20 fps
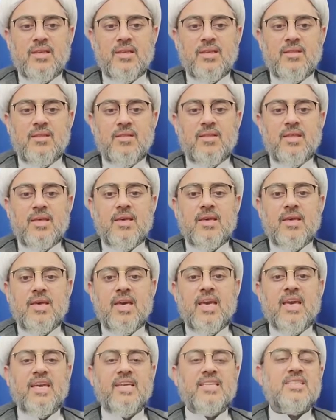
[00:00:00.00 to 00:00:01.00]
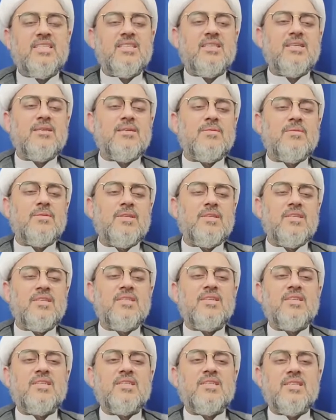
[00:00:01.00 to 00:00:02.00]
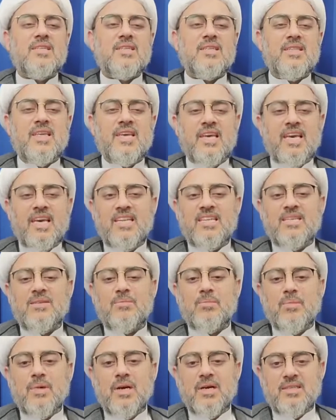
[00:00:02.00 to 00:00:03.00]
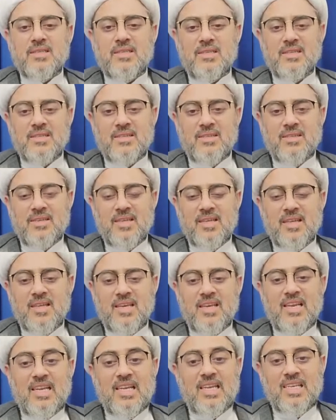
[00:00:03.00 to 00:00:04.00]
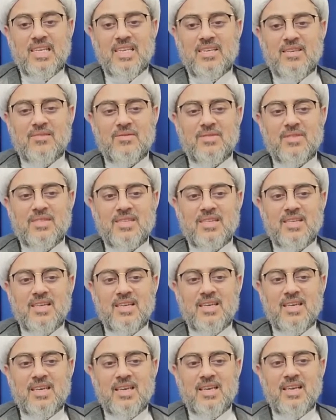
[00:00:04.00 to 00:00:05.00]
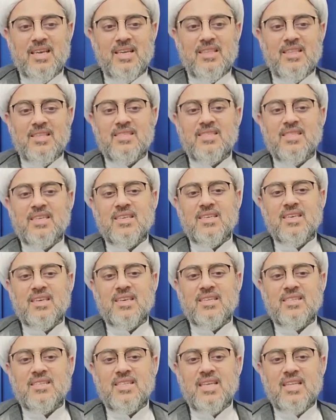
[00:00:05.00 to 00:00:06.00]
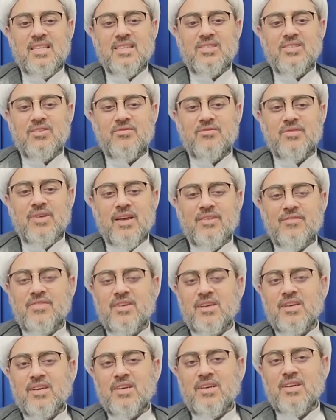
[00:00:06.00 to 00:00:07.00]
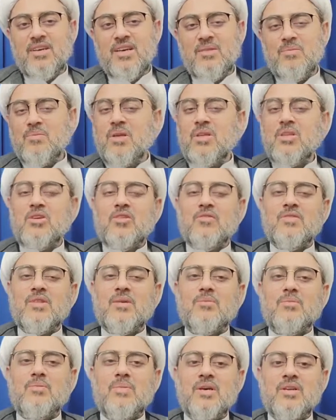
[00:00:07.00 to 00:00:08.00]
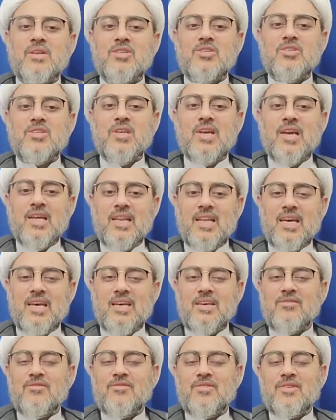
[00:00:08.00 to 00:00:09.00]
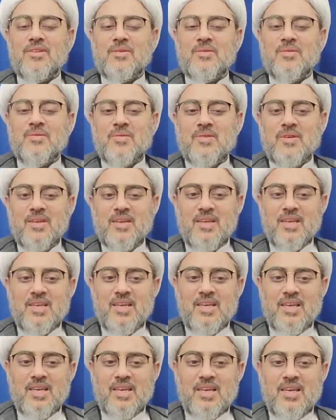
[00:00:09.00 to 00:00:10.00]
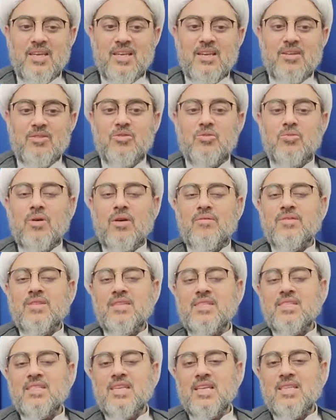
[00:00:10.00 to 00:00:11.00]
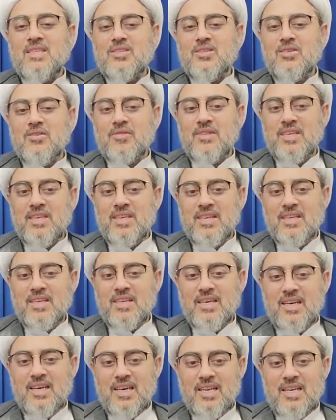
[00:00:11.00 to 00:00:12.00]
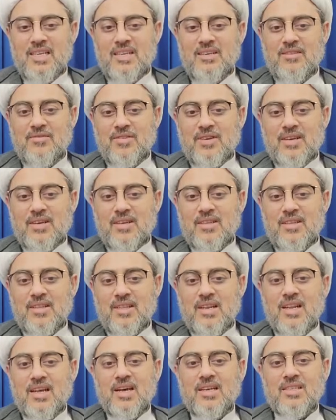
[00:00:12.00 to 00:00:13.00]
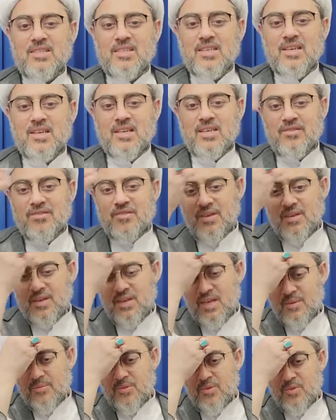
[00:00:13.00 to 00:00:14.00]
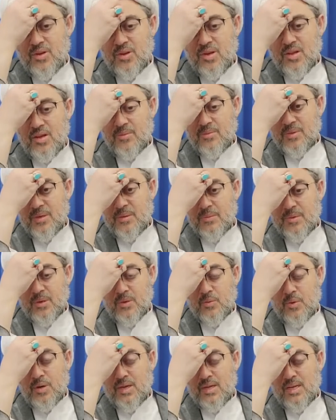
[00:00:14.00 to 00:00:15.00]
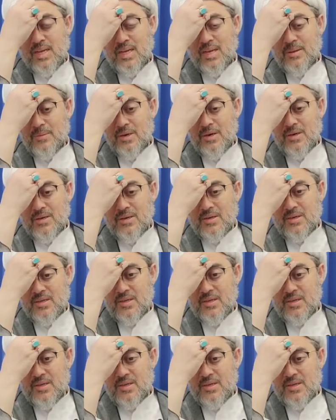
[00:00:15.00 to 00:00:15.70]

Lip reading: they ate dirt, they ate mud, leaves in the sinking sands of Africa, and many of them perished alive. Now two of the sons of the Khalifa, the last Khalifa, Abdullah bin Marwan Himar,